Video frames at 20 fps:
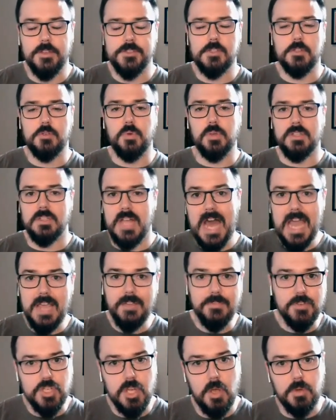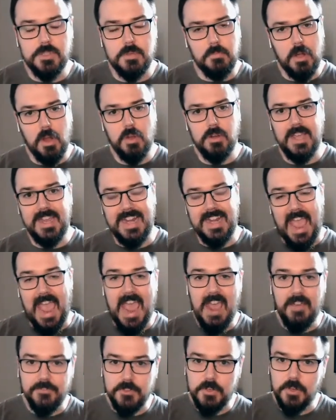I'll also do a live show tomorrow night
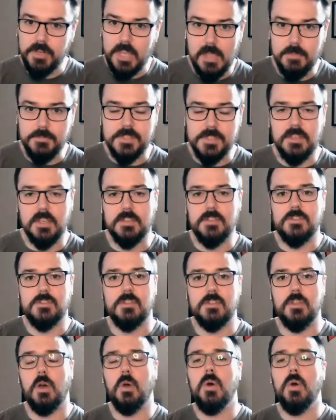after game 6.